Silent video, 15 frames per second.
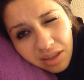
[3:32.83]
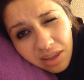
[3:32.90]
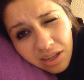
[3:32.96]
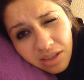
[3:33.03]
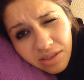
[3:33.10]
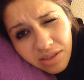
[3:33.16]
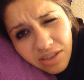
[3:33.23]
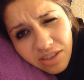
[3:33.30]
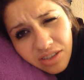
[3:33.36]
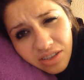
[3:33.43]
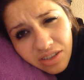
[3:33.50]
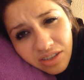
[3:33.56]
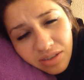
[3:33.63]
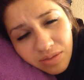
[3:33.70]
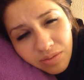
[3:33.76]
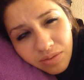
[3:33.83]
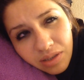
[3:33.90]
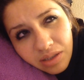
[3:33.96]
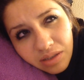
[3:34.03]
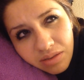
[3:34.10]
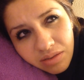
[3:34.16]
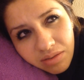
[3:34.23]
lunch.
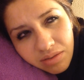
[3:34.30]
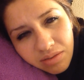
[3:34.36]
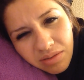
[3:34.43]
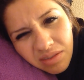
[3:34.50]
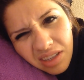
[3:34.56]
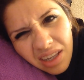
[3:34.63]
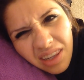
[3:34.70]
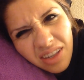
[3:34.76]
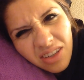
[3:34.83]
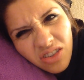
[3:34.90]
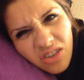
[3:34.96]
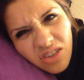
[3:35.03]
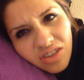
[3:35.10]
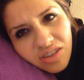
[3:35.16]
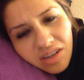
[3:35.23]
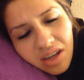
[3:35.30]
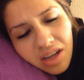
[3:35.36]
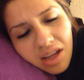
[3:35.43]
Well, yeah, lunch.